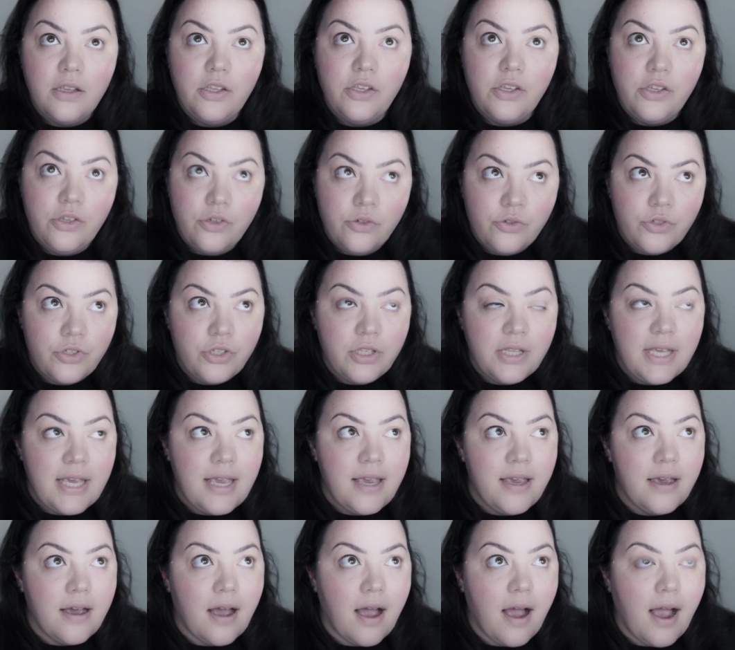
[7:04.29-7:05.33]

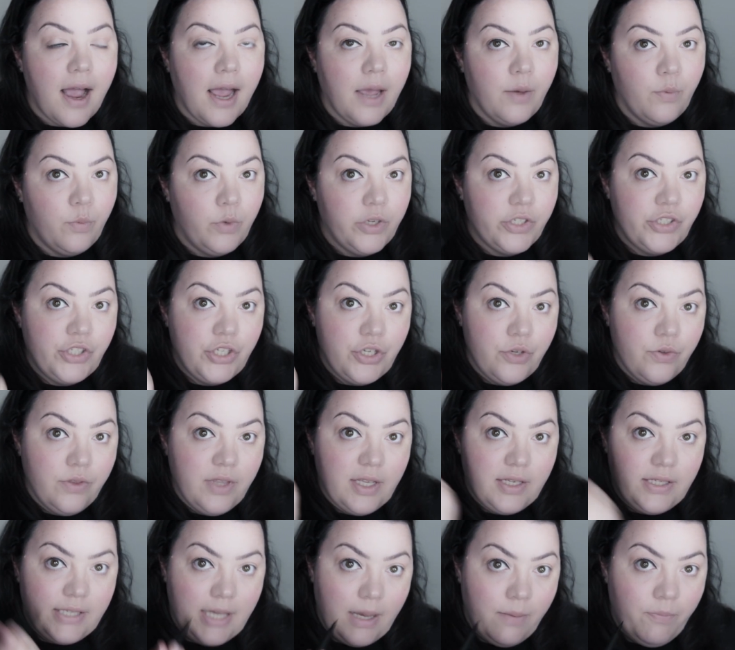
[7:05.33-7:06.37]
usually I would do
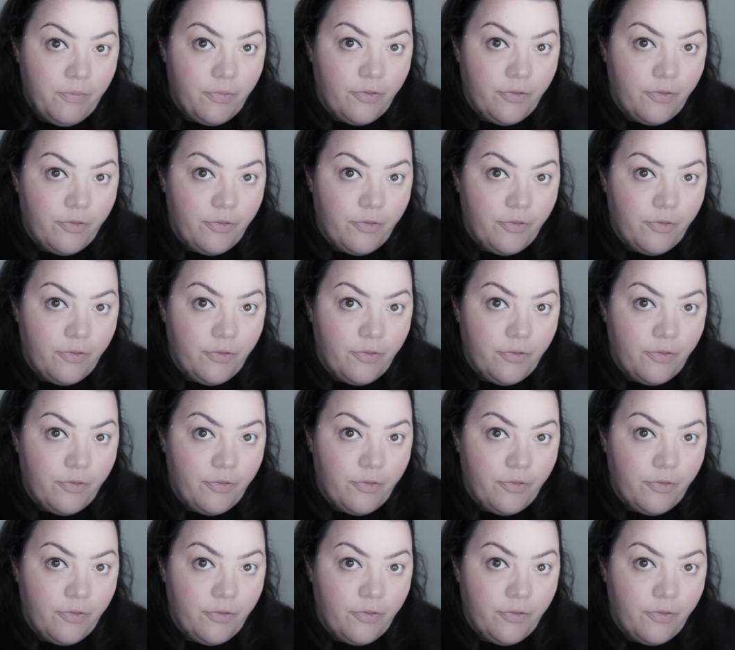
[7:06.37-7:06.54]
the tip